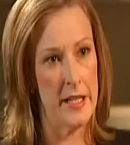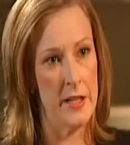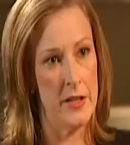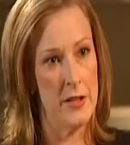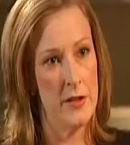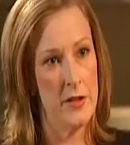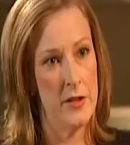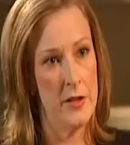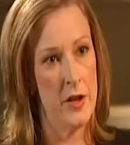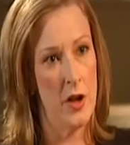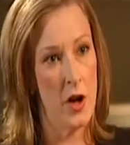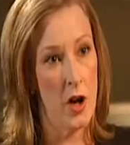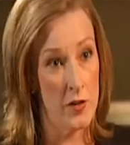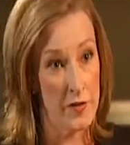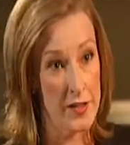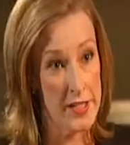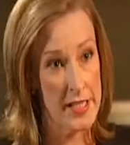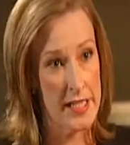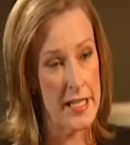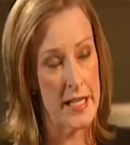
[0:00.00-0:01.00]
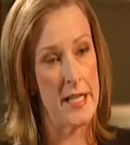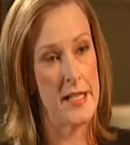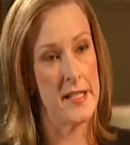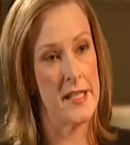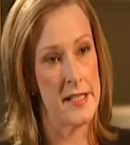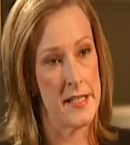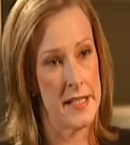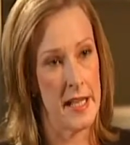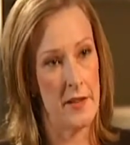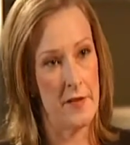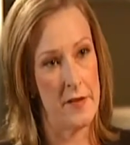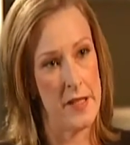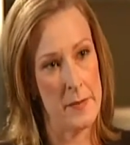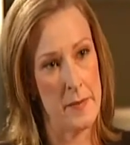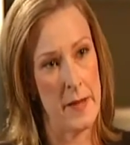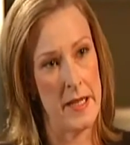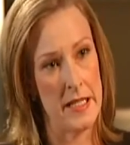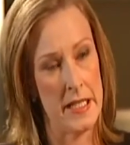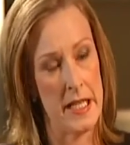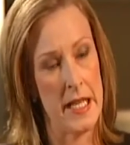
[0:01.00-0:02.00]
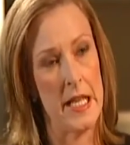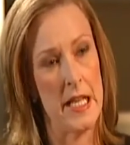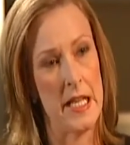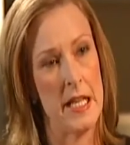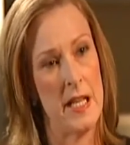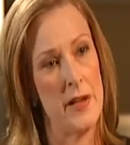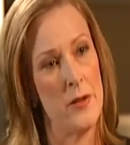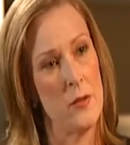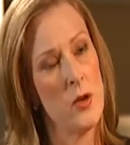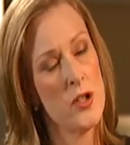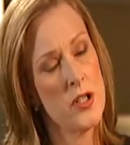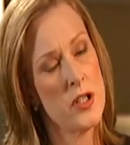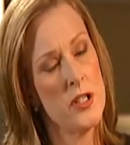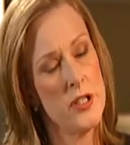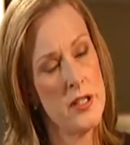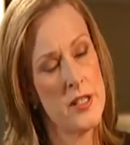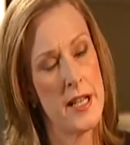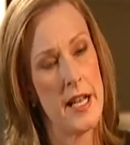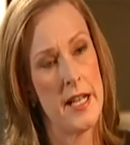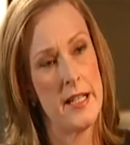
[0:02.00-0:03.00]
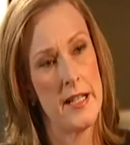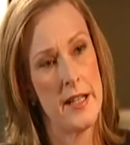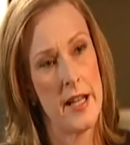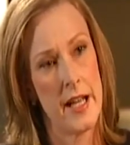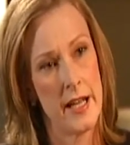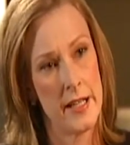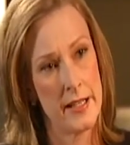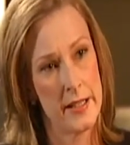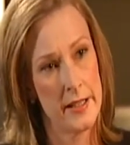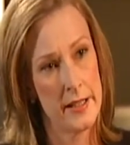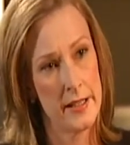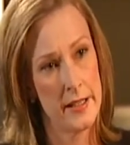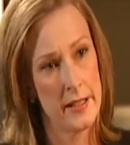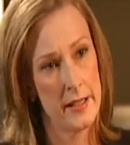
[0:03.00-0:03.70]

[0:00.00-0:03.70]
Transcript: need overseas instead of spent here? What do you say to that?